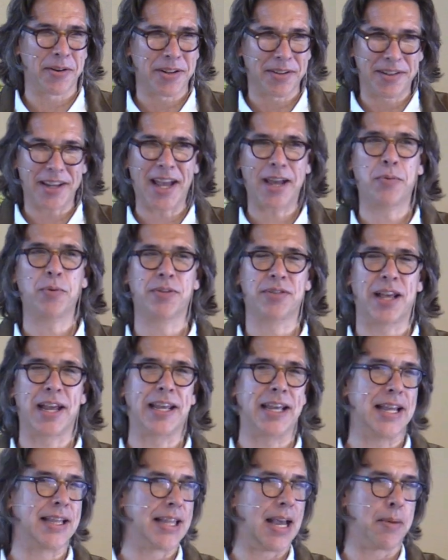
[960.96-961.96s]
And Ted was
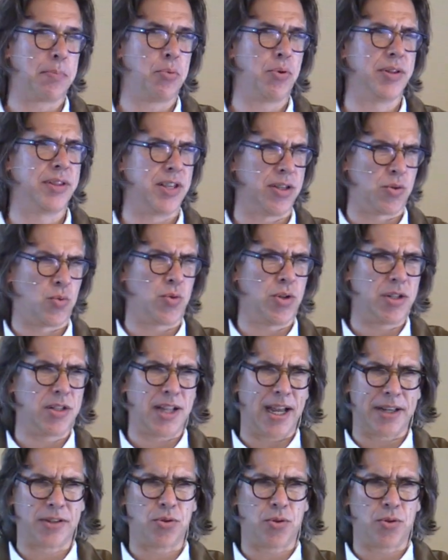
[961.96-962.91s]
like, at that point, this real, like,